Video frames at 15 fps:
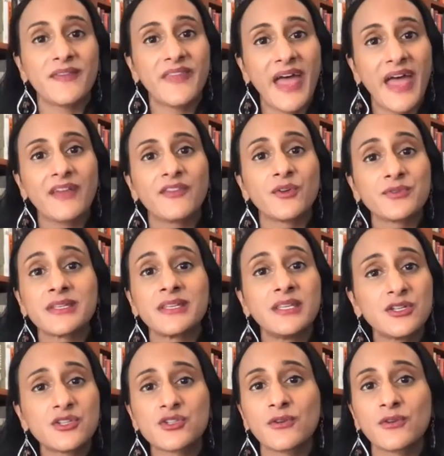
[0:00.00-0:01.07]
that those
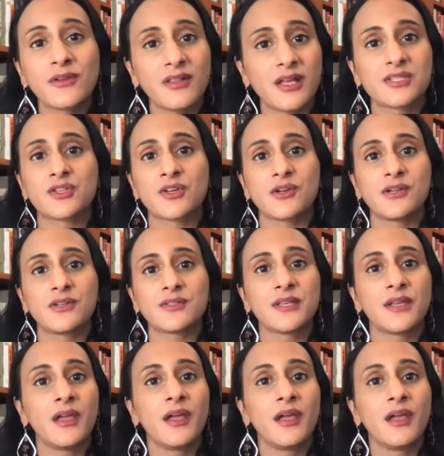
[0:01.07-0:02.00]
initial clusters